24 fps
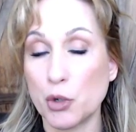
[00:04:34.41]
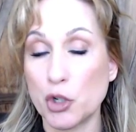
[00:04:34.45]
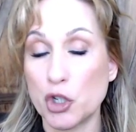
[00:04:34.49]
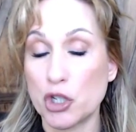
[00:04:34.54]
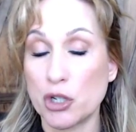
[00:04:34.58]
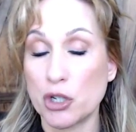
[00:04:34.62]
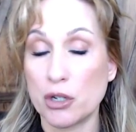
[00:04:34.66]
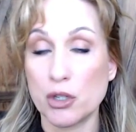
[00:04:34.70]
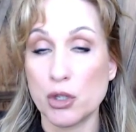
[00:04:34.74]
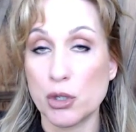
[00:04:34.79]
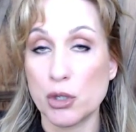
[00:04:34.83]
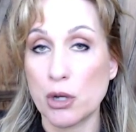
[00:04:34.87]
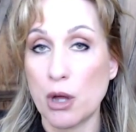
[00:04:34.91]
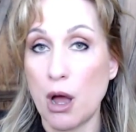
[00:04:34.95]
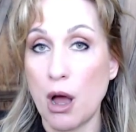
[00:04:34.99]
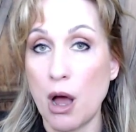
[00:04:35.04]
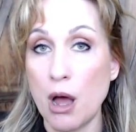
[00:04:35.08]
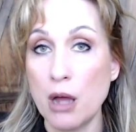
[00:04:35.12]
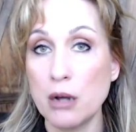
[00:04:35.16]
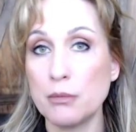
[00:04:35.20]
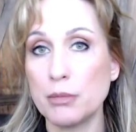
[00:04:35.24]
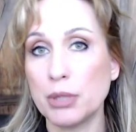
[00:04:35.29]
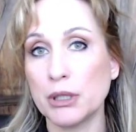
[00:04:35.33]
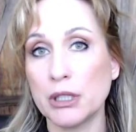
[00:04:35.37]
which is
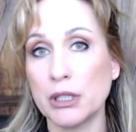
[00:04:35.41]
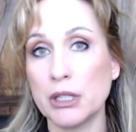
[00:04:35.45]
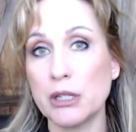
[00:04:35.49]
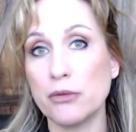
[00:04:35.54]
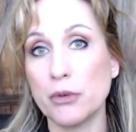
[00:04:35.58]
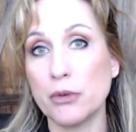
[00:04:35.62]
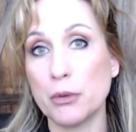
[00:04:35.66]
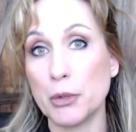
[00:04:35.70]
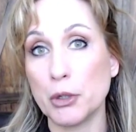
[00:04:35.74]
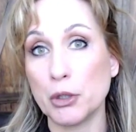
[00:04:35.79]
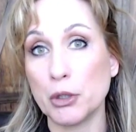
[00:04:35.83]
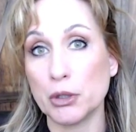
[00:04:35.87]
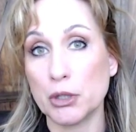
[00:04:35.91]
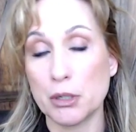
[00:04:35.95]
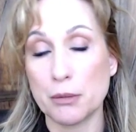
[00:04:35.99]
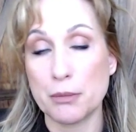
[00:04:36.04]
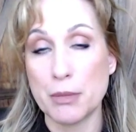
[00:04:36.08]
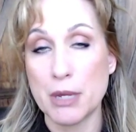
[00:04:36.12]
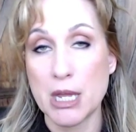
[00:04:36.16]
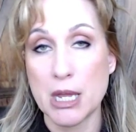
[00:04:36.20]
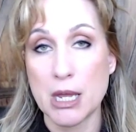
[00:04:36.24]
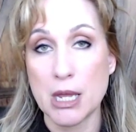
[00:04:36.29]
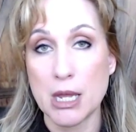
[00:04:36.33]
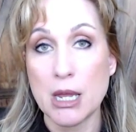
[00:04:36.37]
unbelievable to
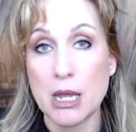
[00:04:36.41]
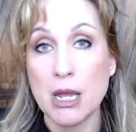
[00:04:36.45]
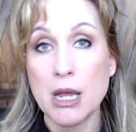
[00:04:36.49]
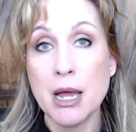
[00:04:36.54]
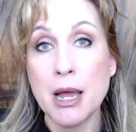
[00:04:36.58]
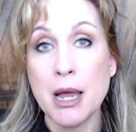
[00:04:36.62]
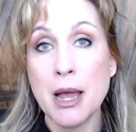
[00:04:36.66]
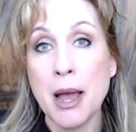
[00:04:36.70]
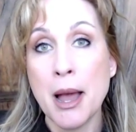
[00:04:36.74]
me.